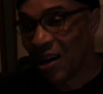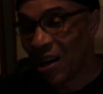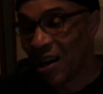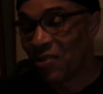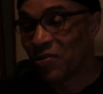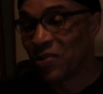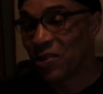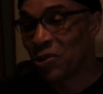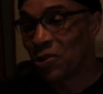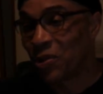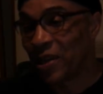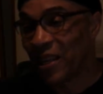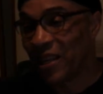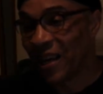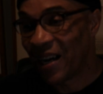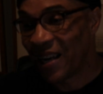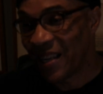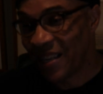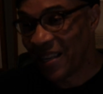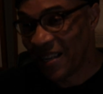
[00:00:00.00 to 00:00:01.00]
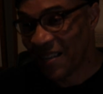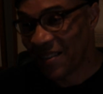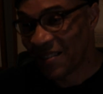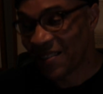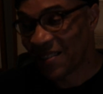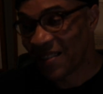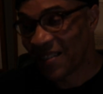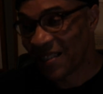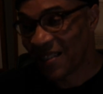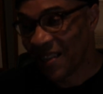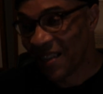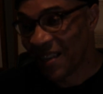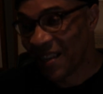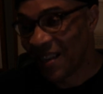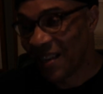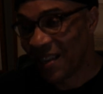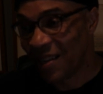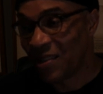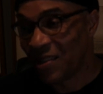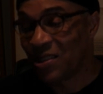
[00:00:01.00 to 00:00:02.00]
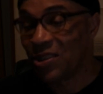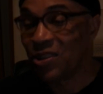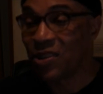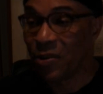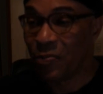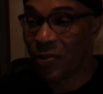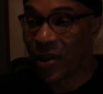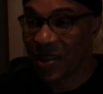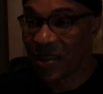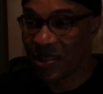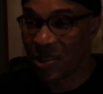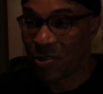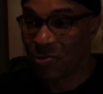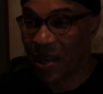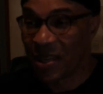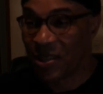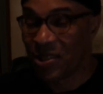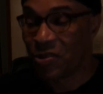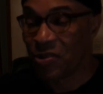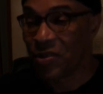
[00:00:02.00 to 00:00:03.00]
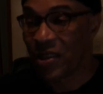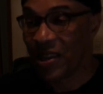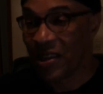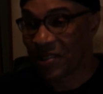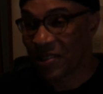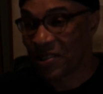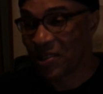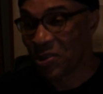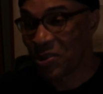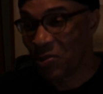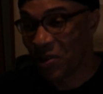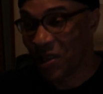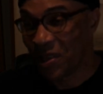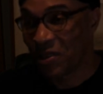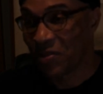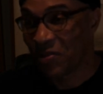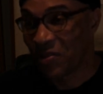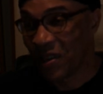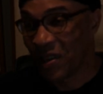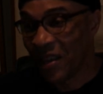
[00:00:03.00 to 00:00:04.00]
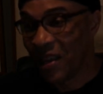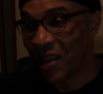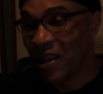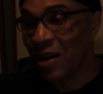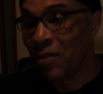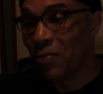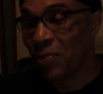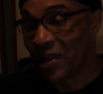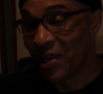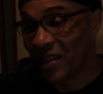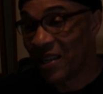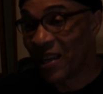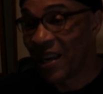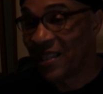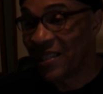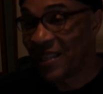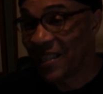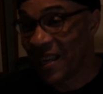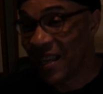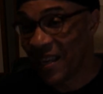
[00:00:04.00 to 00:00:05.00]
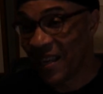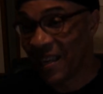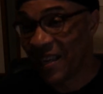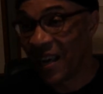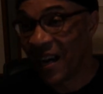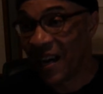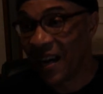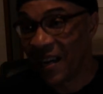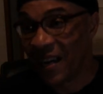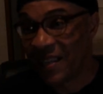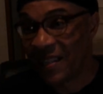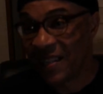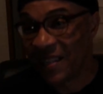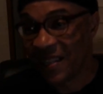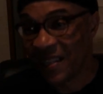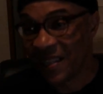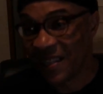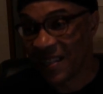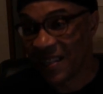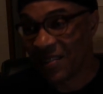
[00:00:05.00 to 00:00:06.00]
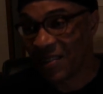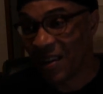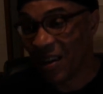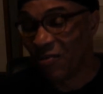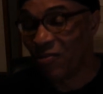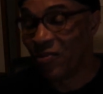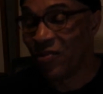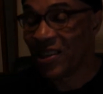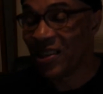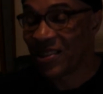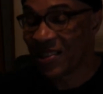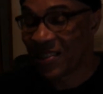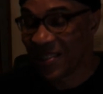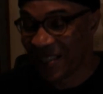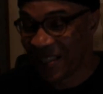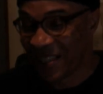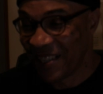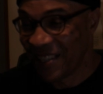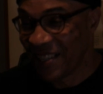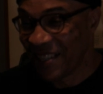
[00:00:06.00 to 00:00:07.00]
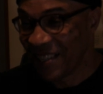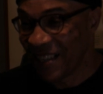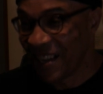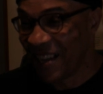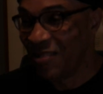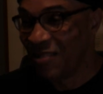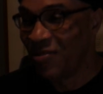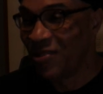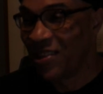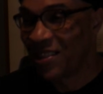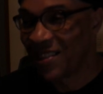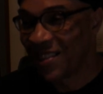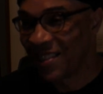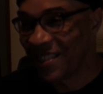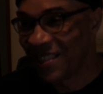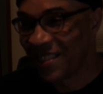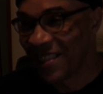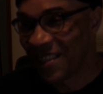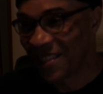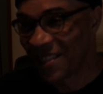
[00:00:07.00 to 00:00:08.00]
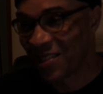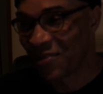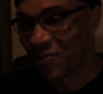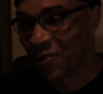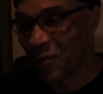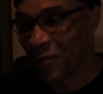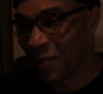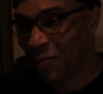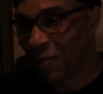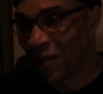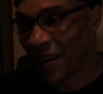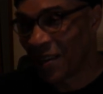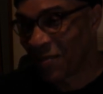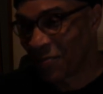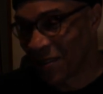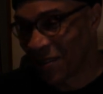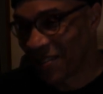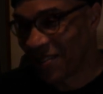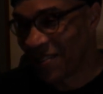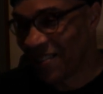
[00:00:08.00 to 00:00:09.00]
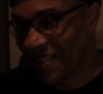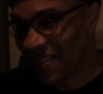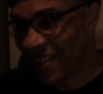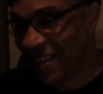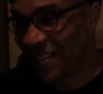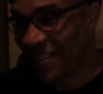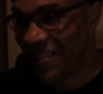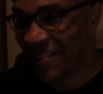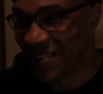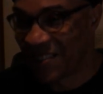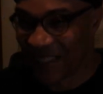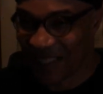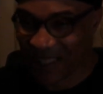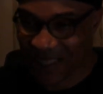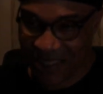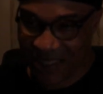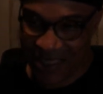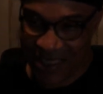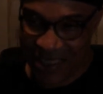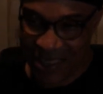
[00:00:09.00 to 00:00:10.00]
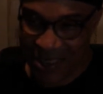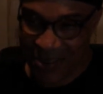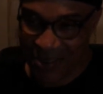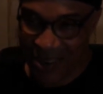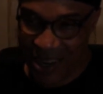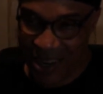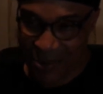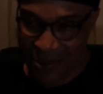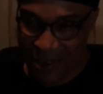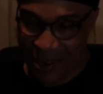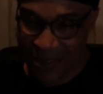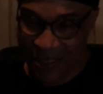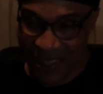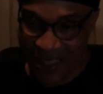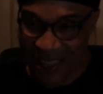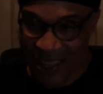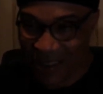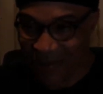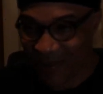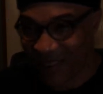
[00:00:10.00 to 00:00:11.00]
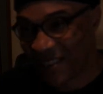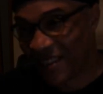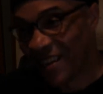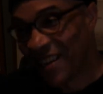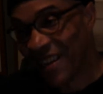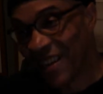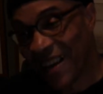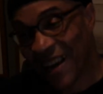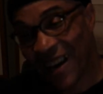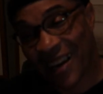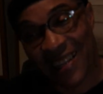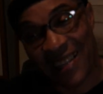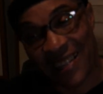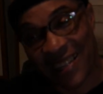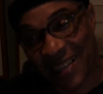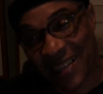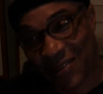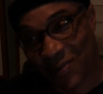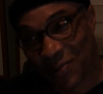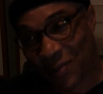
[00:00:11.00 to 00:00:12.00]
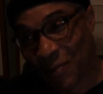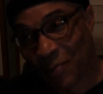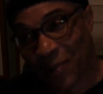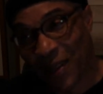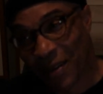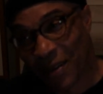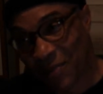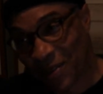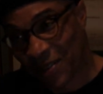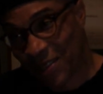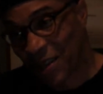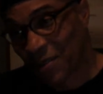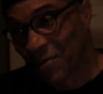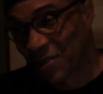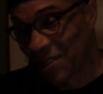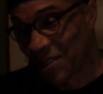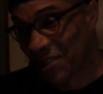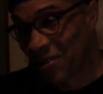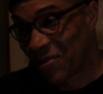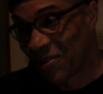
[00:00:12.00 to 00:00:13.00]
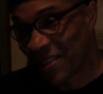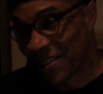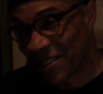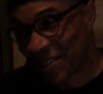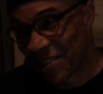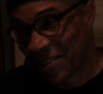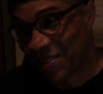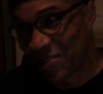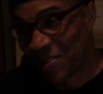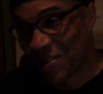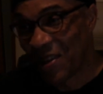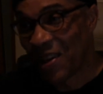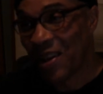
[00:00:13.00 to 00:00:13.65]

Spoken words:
for 29 years until he passed away in 2012. But in 1989, I eventually tested for my black belt. Now you notice I started karate when I was 11. I didn't test for my black belt until I was 32